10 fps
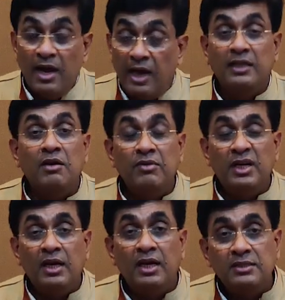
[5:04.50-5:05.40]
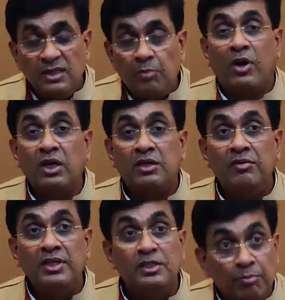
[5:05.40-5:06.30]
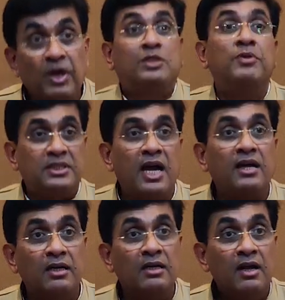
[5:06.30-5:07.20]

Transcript: And then we realize that the productivity is much, much higher